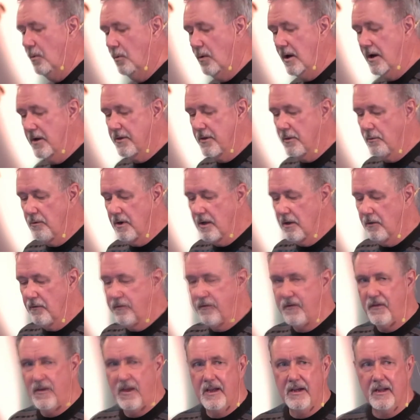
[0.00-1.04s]
the real
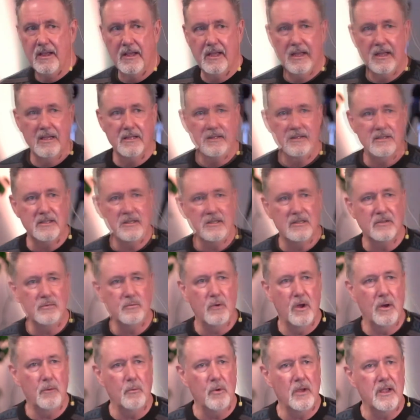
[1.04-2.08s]
feeding is
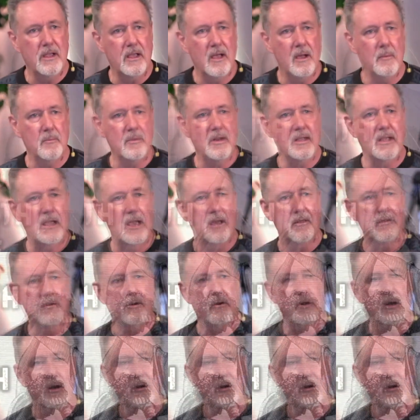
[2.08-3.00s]
when we come together and